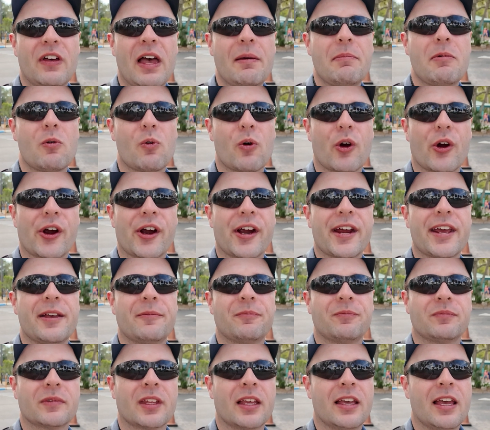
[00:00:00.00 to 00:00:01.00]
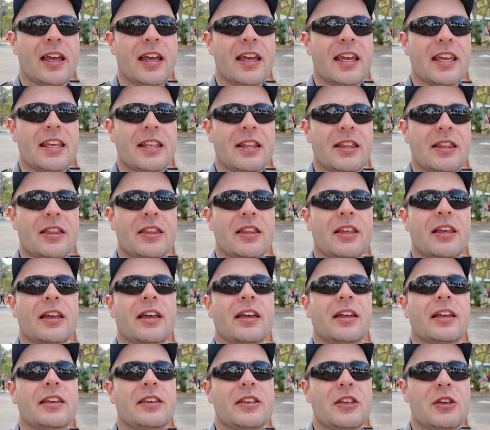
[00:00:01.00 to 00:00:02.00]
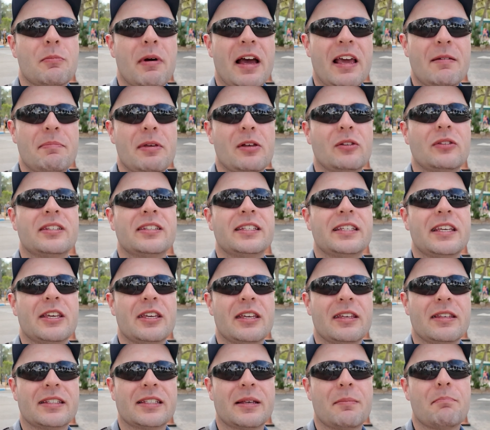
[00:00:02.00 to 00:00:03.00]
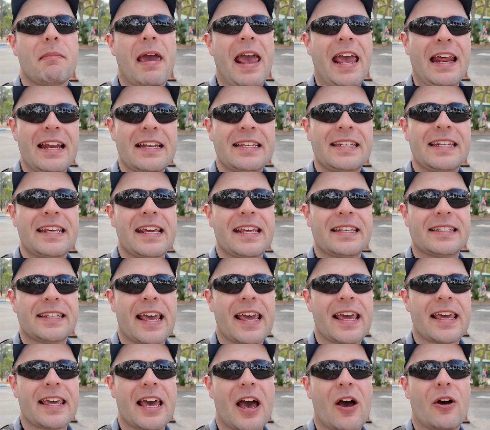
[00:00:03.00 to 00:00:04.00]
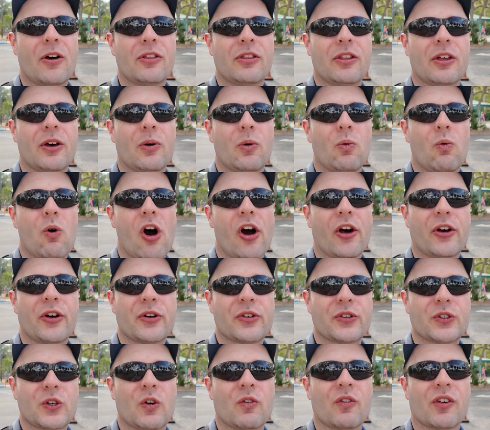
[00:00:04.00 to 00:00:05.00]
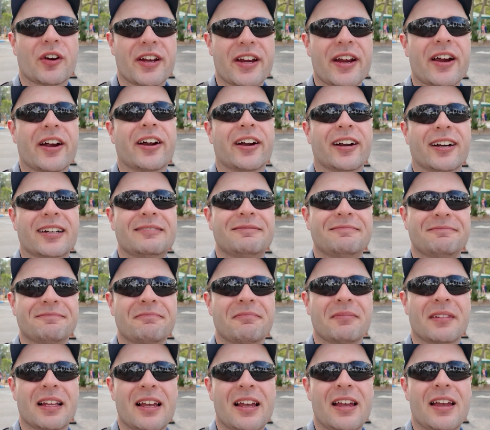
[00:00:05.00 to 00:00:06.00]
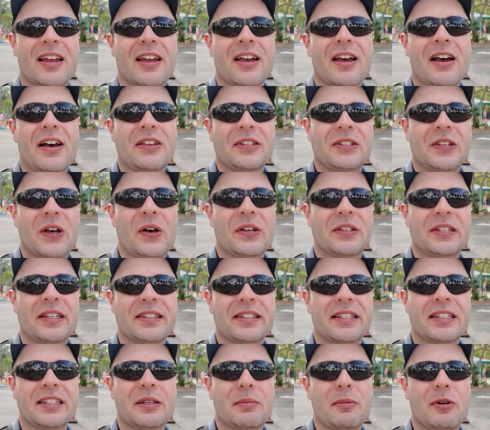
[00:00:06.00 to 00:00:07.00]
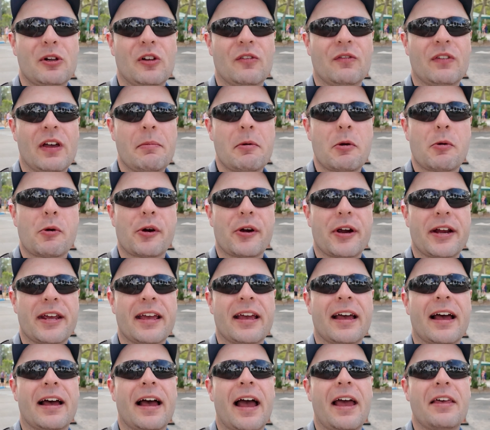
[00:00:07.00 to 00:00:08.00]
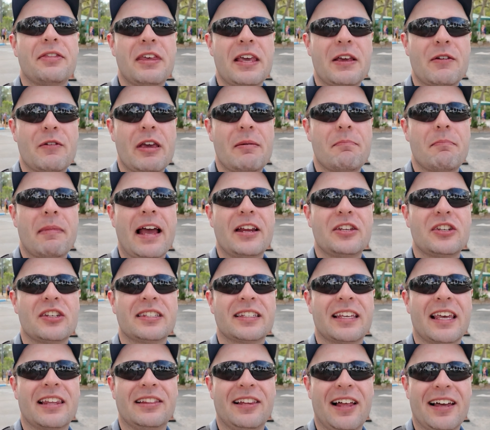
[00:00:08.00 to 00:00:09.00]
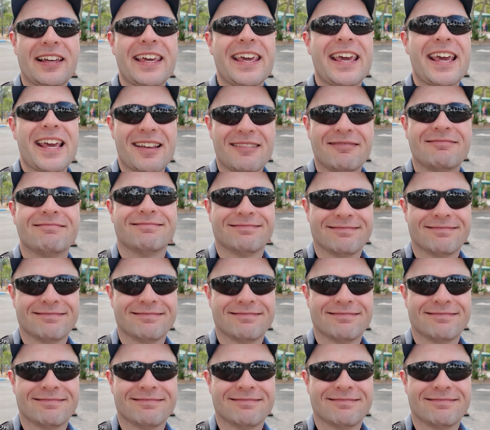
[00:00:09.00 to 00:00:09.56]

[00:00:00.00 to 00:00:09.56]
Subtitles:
February, you might be able to see some manatees hanging out in the waters over here. So since it's the middle of February, I think we might just get lucky.